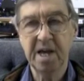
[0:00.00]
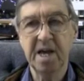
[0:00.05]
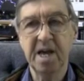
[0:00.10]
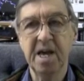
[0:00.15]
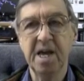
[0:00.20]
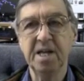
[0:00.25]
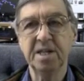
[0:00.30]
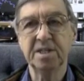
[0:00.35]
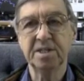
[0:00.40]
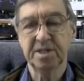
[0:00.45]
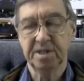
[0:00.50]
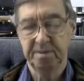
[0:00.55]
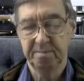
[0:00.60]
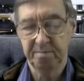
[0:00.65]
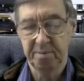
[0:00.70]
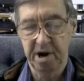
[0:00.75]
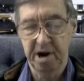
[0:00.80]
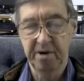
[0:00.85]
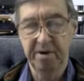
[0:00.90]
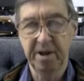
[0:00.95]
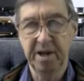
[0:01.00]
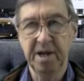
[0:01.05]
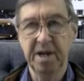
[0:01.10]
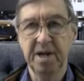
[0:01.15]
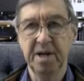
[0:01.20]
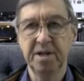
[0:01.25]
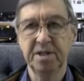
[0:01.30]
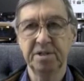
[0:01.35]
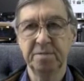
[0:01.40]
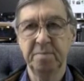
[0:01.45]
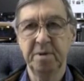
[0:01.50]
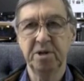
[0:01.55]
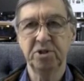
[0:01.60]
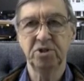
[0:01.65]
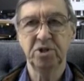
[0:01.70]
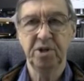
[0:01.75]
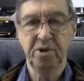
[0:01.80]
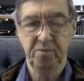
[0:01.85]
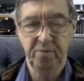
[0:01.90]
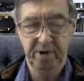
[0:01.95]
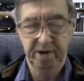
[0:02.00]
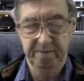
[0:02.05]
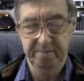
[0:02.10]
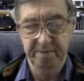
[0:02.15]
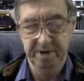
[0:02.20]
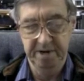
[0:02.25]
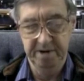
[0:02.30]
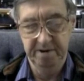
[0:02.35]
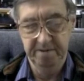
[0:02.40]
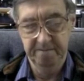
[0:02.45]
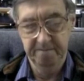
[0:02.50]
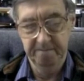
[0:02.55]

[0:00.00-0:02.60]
Keats, Browning, and especially Whitman.